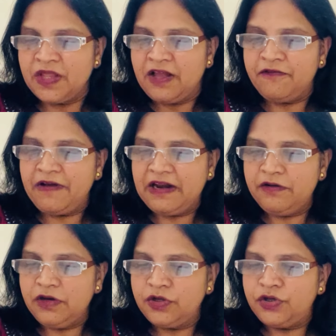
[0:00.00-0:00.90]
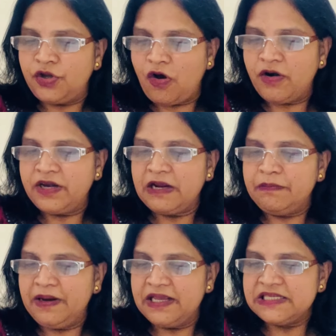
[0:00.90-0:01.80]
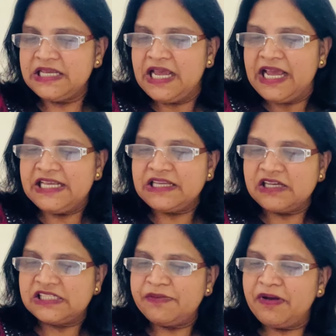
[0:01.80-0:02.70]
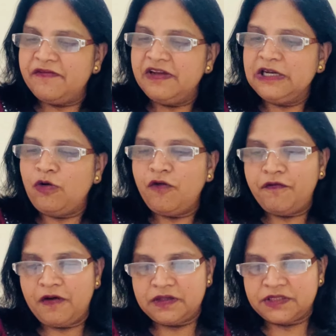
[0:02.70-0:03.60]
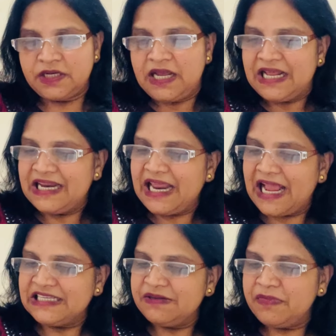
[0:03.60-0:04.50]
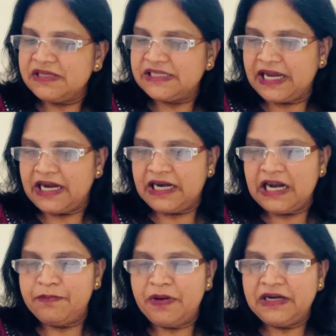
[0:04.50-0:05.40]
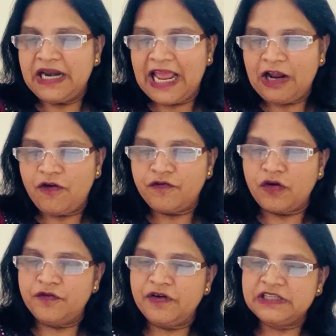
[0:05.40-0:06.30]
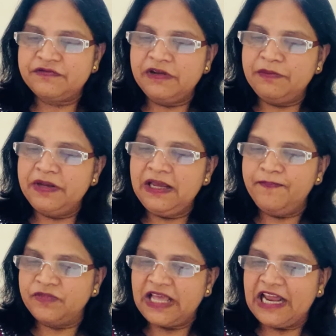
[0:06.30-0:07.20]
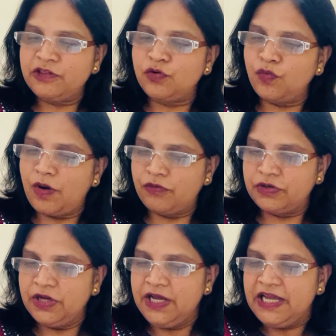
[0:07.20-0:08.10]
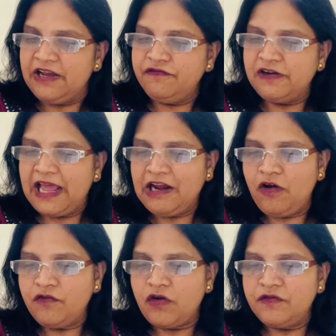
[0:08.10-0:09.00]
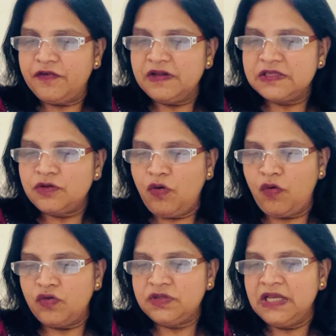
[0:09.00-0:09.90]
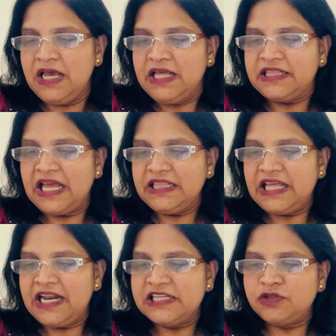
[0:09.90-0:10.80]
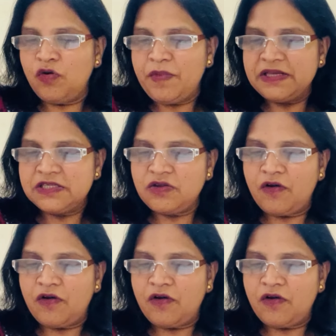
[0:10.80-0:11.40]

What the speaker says: When cure takes place, his asthma will go first and eczema second, but lack of confidence will be there throughout. If lack of confidence goes, then there is no basis